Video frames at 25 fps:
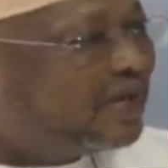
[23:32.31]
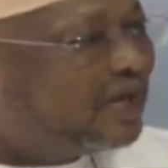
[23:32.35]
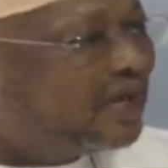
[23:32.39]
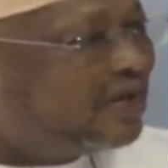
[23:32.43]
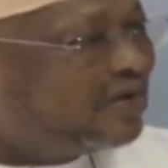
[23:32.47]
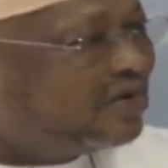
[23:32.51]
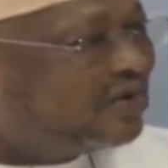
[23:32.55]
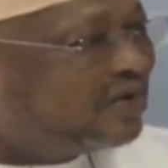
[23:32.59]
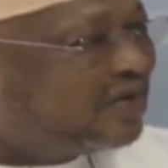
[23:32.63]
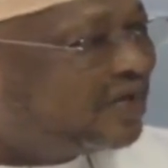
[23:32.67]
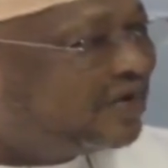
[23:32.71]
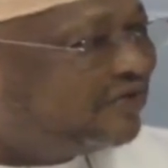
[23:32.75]

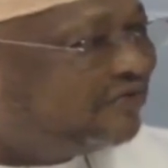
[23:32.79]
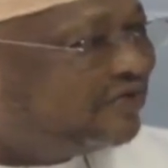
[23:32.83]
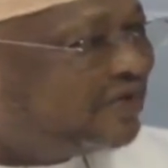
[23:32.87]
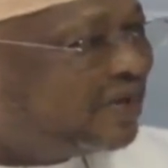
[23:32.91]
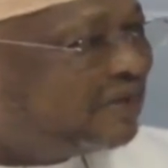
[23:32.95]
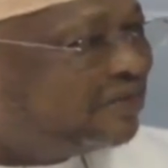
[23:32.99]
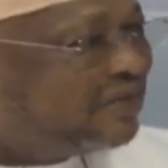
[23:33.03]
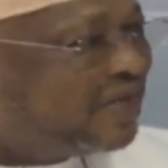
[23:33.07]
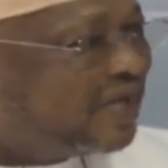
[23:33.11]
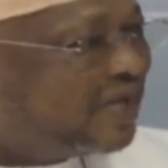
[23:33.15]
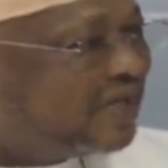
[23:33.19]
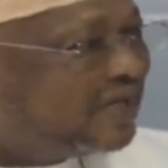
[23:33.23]
you give
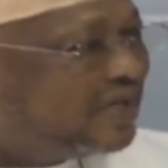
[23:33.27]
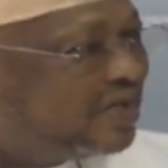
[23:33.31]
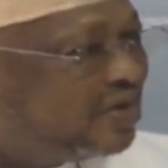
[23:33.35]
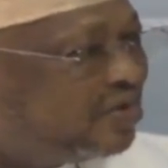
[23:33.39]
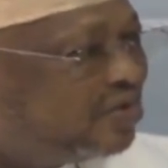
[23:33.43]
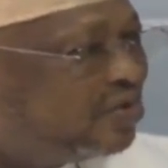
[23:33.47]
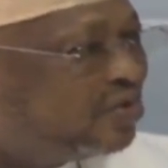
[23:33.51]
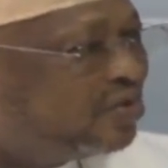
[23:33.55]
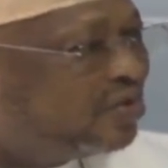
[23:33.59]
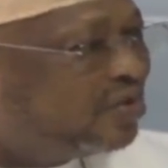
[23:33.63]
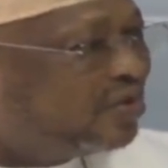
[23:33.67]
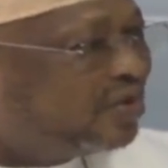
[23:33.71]
them their
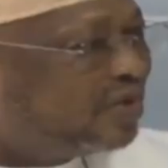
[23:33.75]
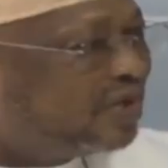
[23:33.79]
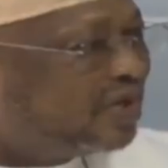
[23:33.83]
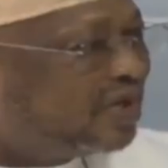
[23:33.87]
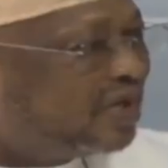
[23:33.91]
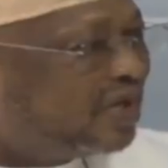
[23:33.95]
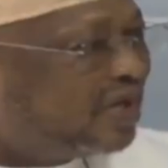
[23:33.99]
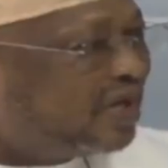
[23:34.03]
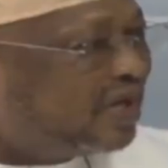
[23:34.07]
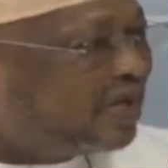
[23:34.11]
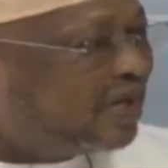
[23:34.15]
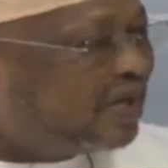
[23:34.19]
due
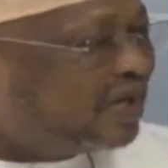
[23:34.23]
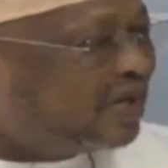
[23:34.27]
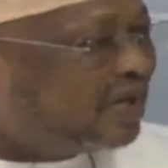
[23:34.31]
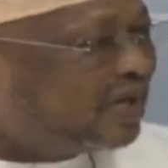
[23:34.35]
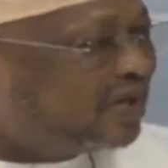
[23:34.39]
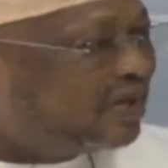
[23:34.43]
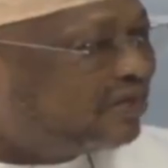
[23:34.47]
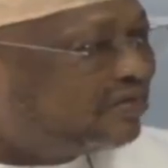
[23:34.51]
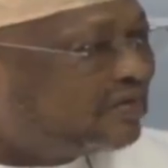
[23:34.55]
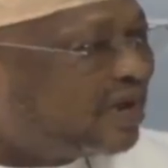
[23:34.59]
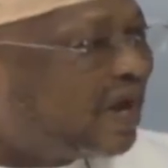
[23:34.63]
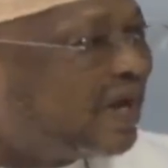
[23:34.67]

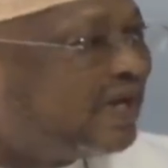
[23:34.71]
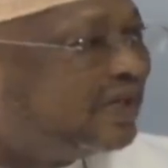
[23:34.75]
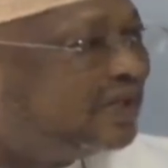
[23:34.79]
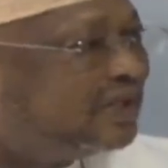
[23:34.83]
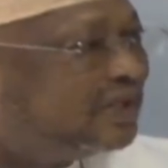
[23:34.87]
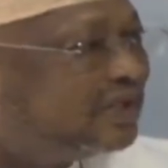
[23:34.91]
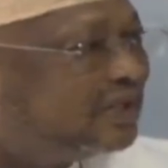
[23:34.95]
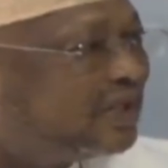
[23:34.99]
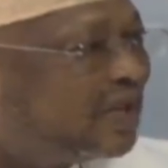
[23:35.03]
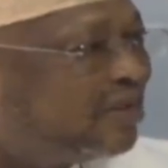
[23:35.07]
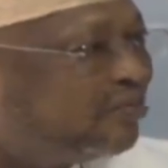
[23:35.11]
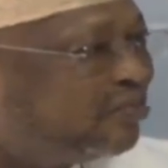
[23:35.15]

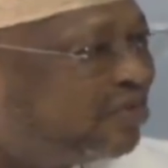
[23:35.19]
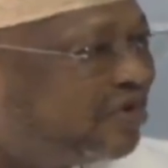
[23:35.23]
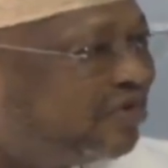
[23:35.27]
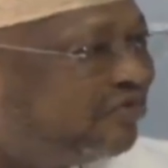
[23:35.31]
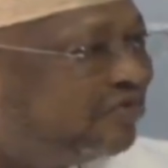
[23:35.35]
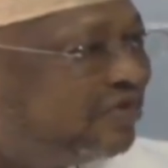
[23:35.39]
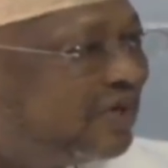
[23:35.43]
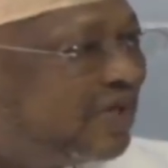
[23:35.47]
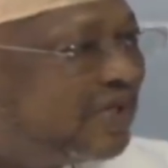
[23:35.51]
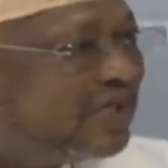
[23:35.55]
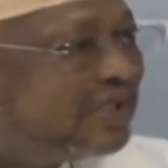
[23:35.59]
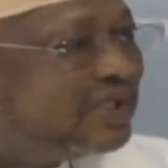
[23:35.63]
rights and
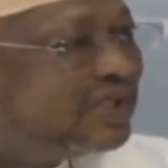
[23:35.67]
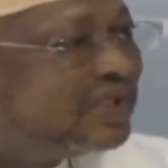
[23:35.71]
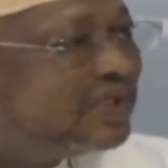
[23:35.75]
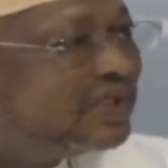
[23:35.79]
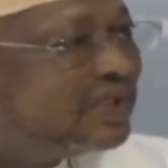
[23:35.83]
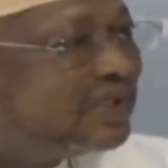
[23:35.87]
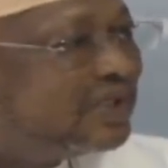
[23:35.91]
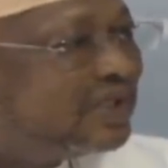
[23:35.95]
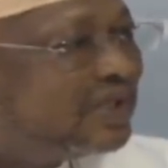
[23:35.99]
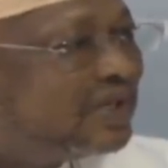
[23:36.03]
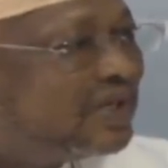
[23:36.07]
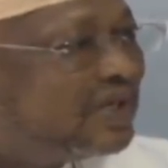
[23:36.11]
privileges,